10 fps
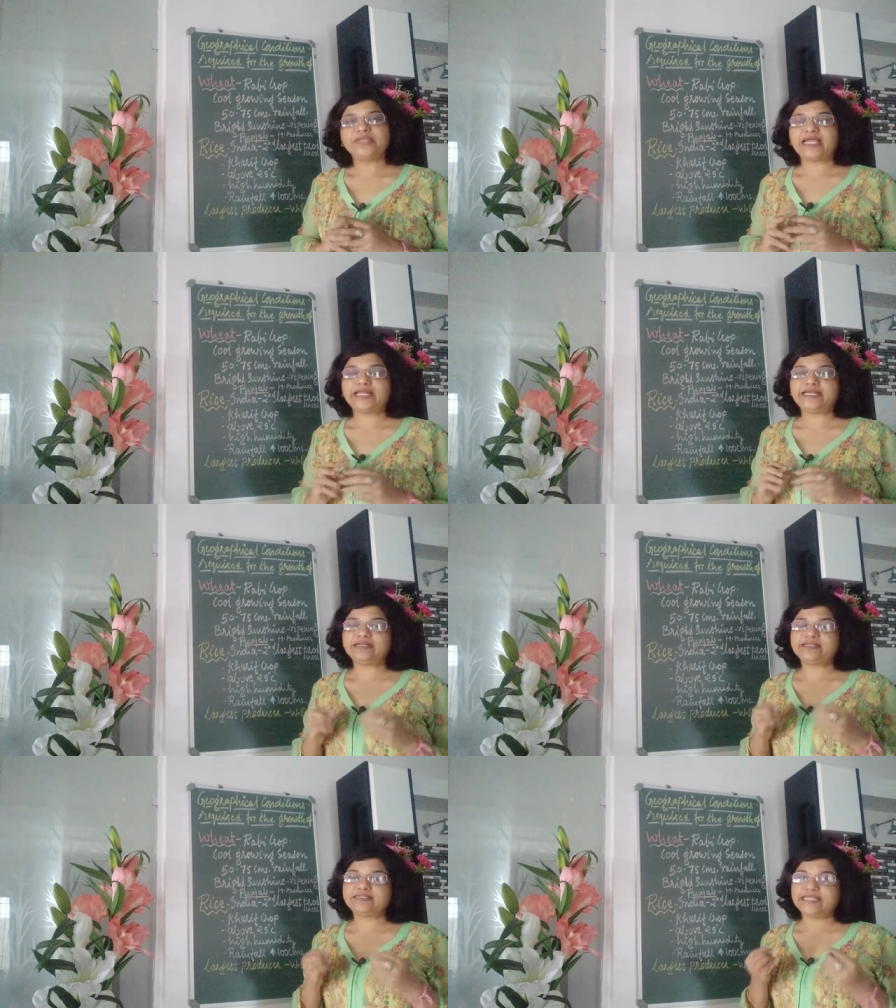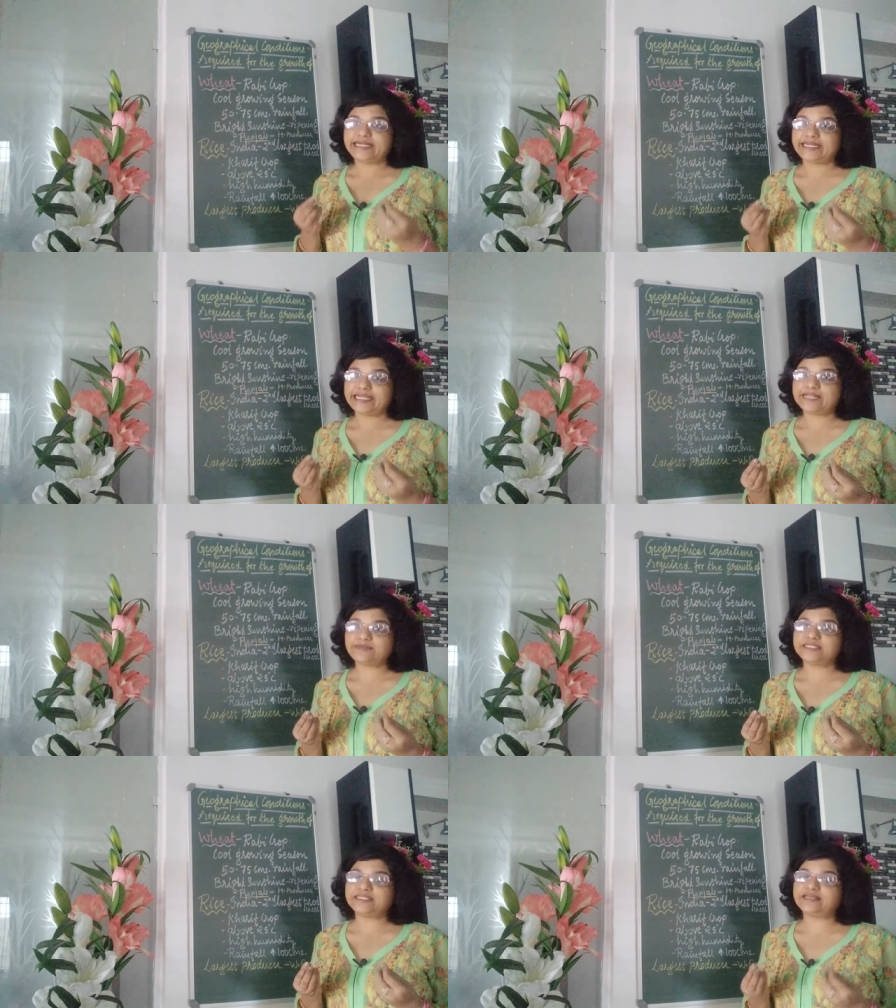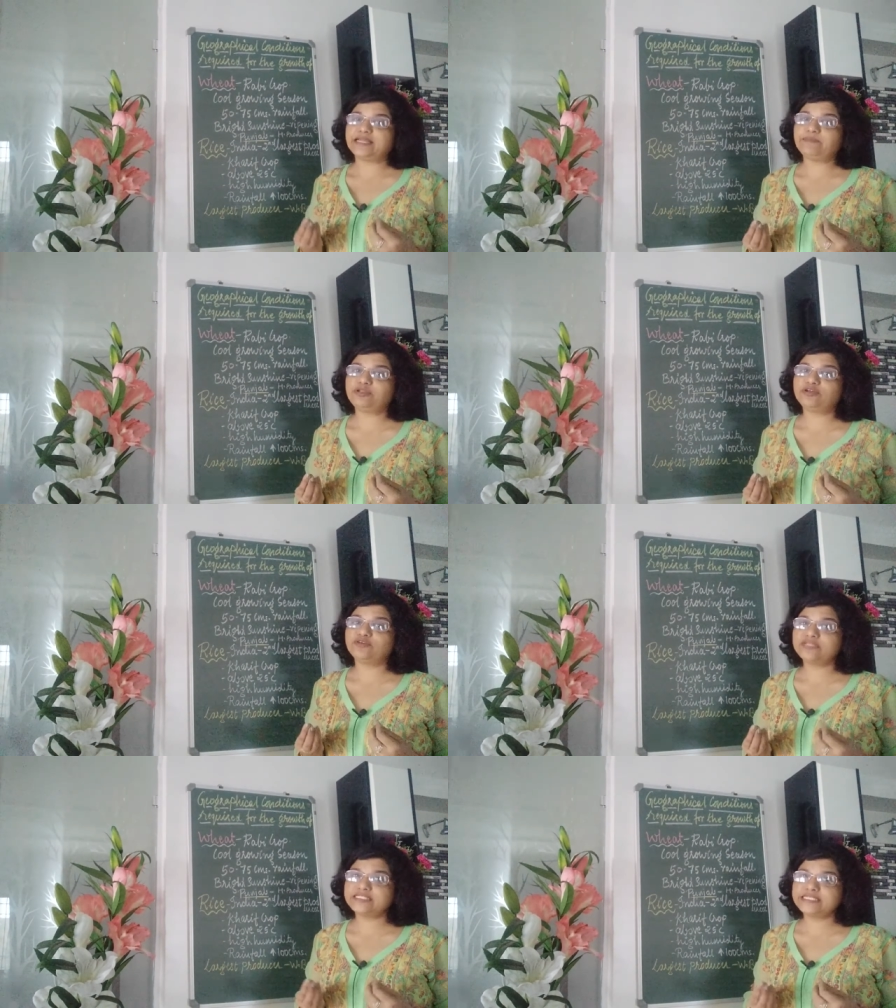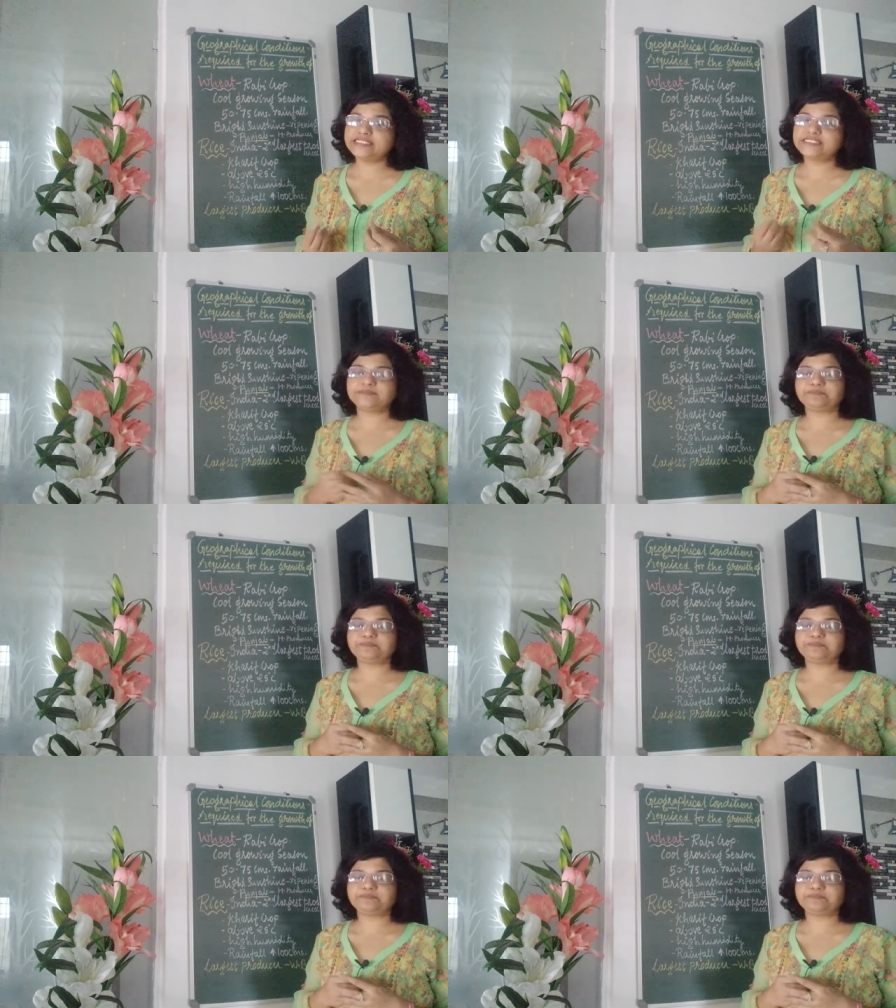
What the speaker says: and it helps in the ripening of the seeds.